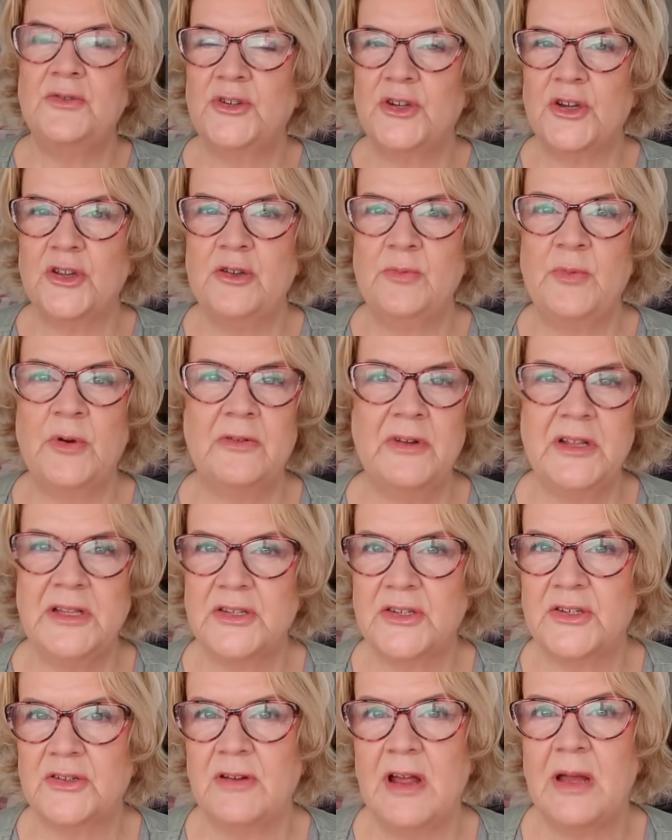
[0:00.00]
YouTube or
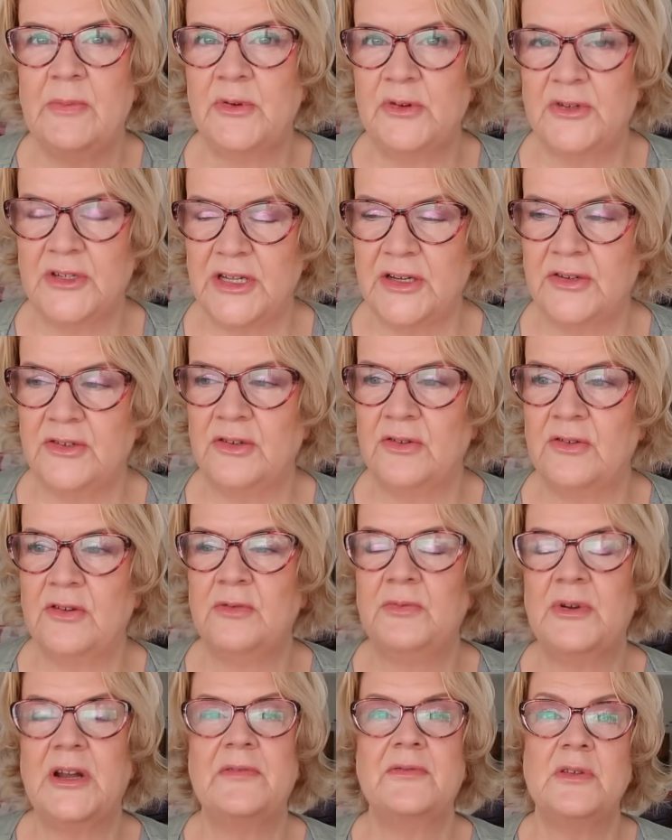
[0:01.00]
Instagram or TikTok
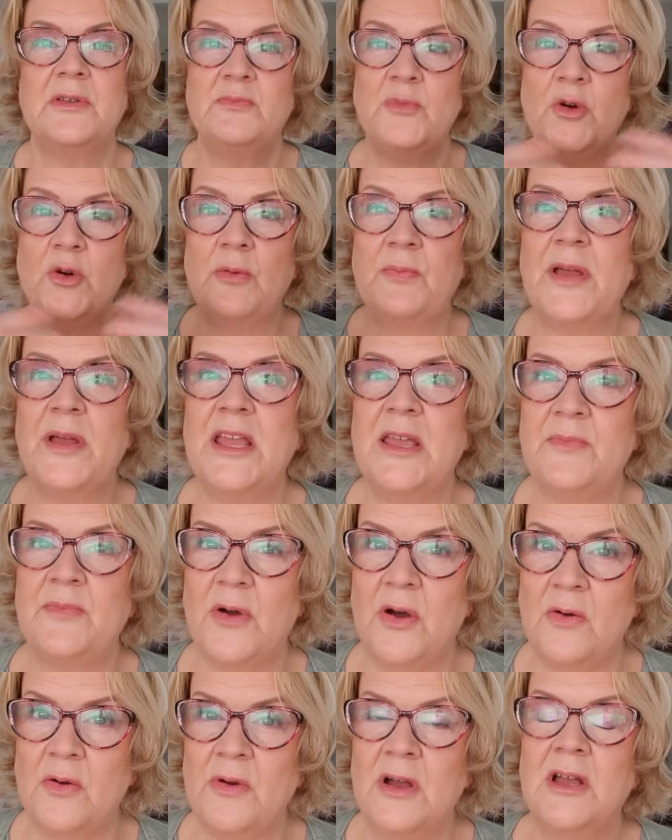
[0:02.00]
or whatever, the more
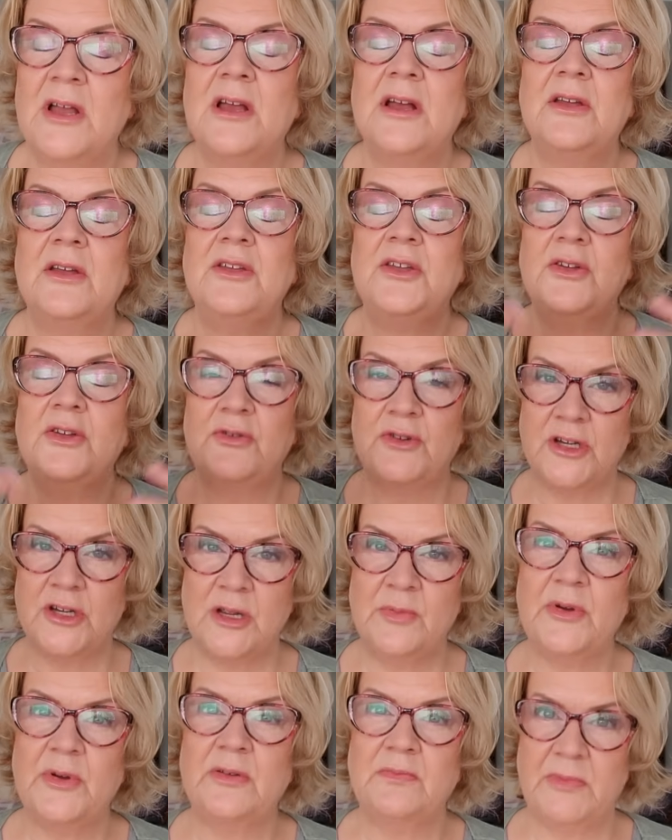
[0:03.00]
people
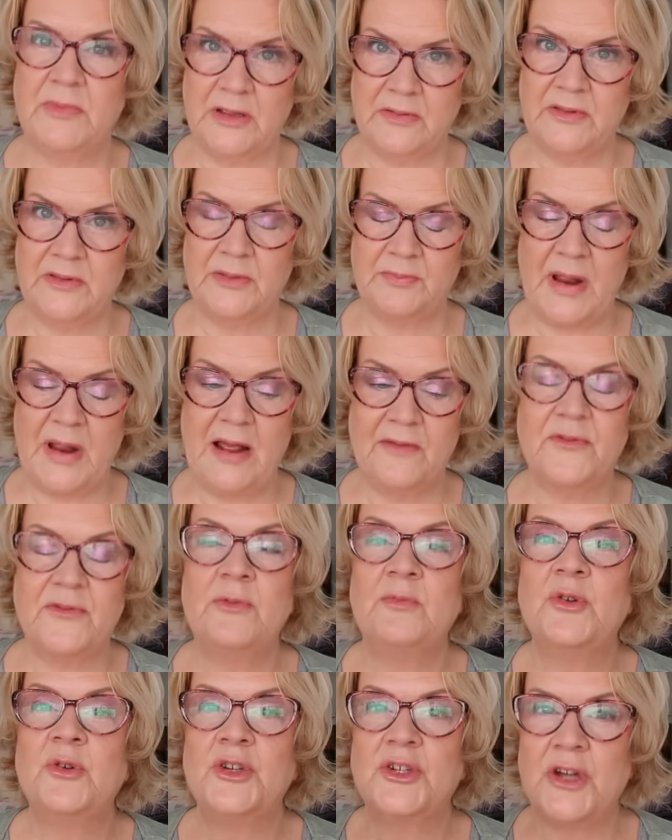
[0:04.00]
YouTube, the
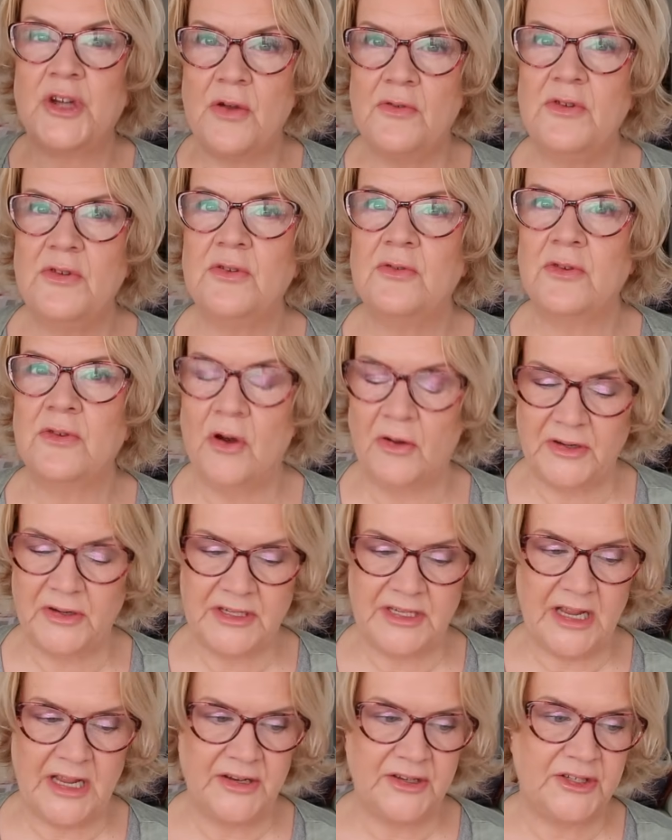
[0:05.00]
platform will show your
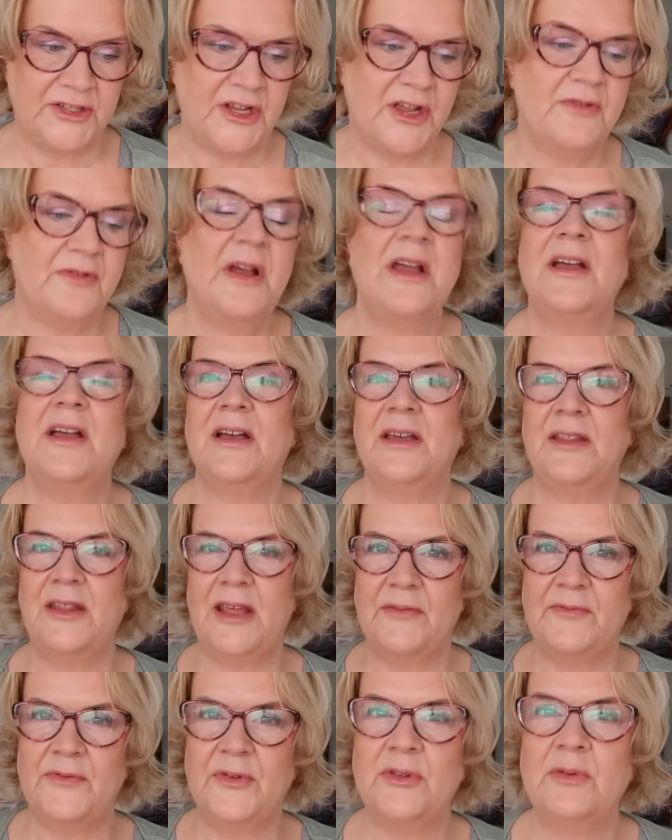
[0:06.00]
content to,
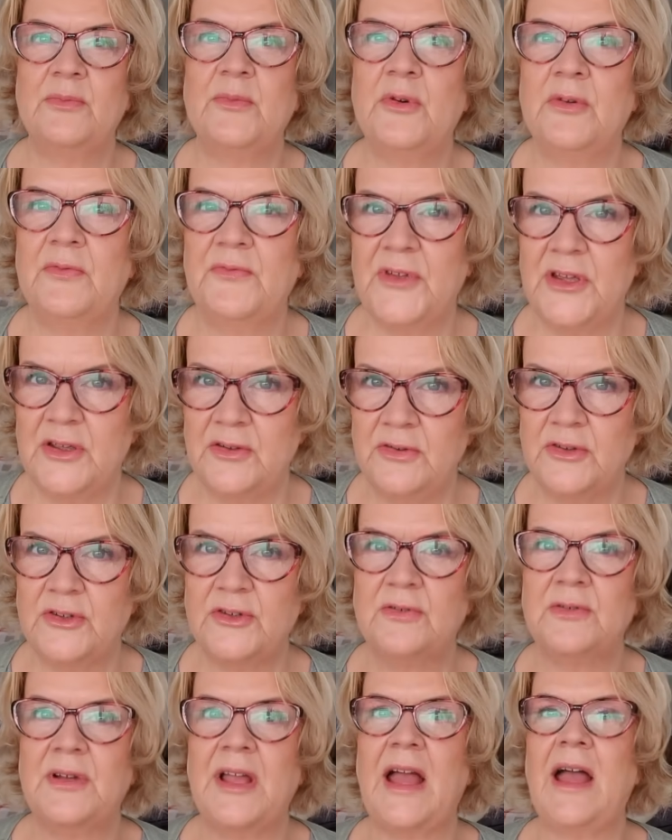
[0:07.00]
therefore the more views
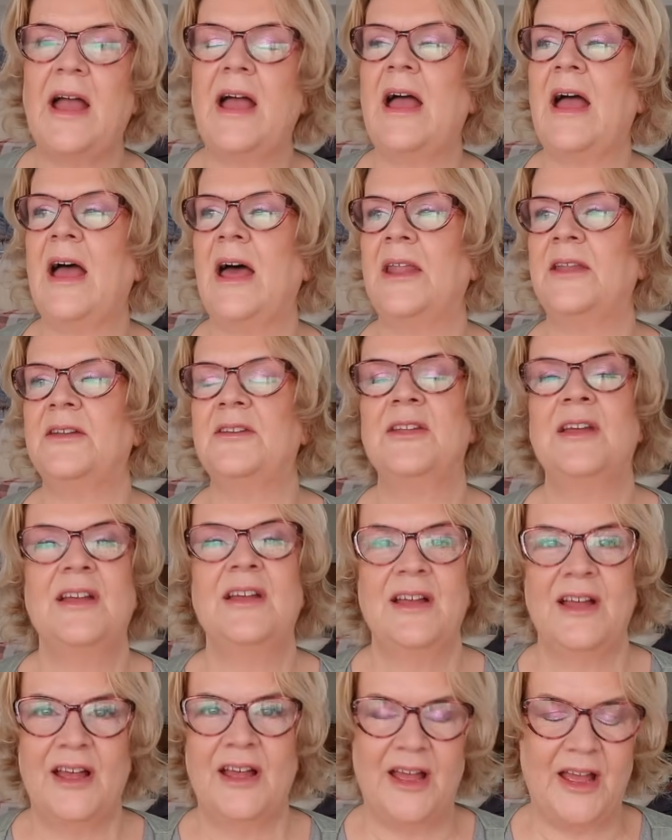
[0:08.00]
you'll get, and
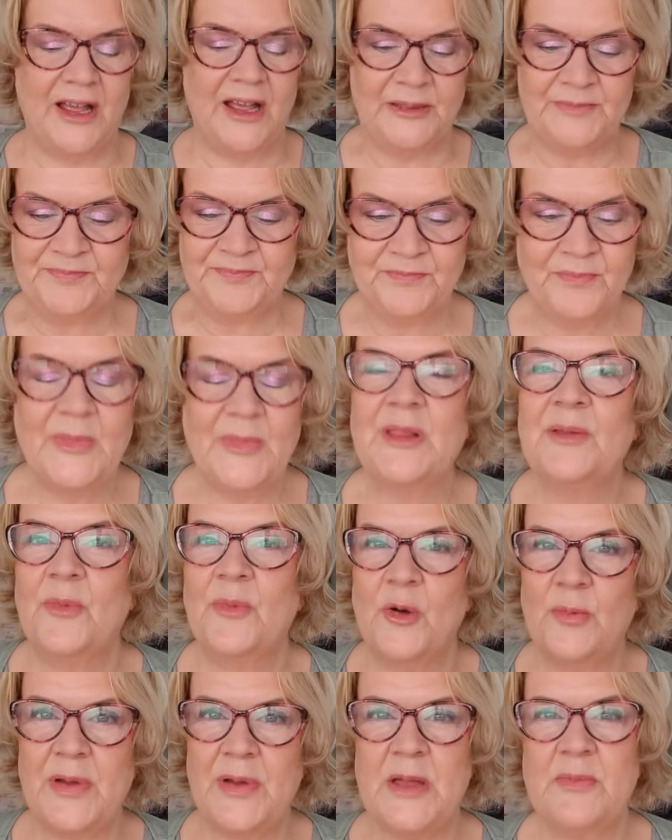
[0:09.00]
the
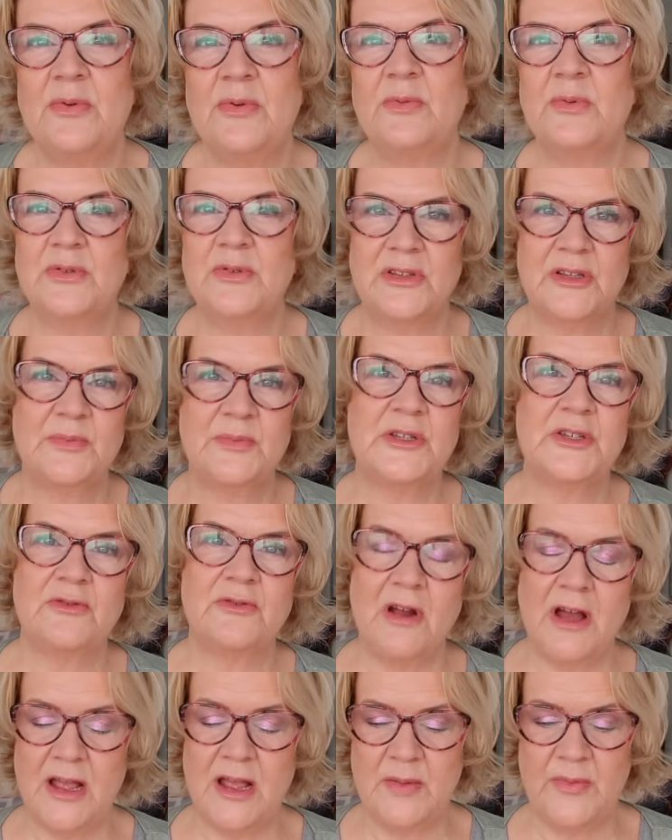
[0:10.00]
more people will
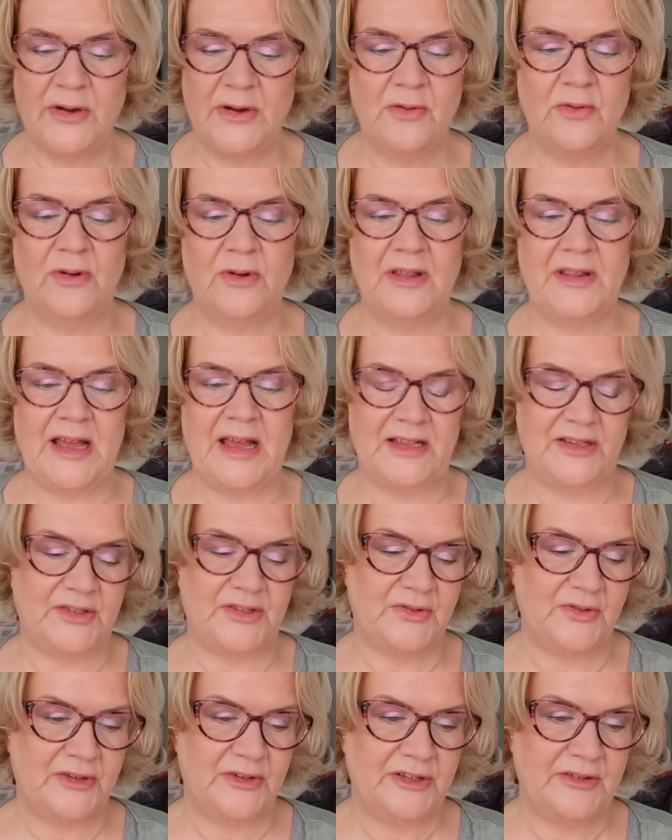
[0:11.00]
subscribe and all of that
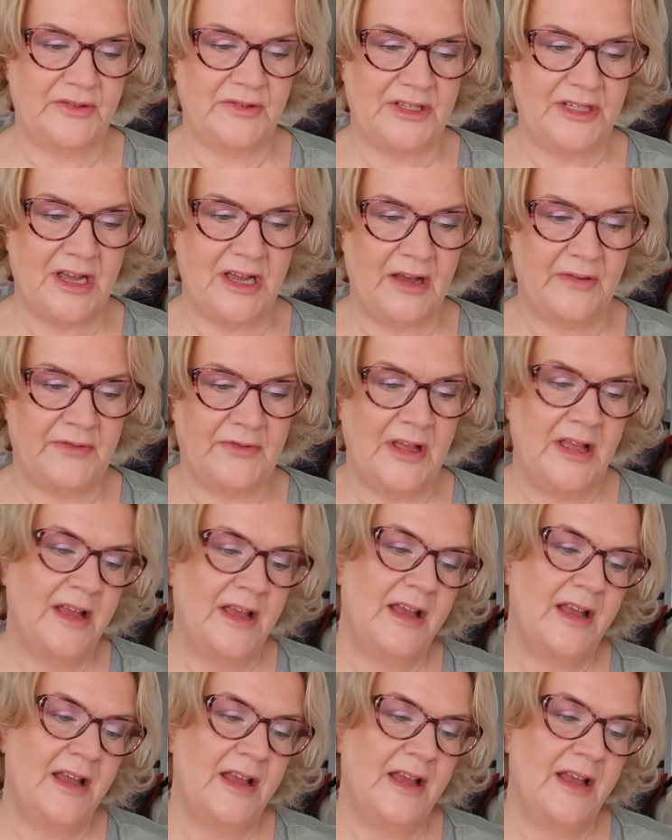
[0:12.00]
sort of stuff.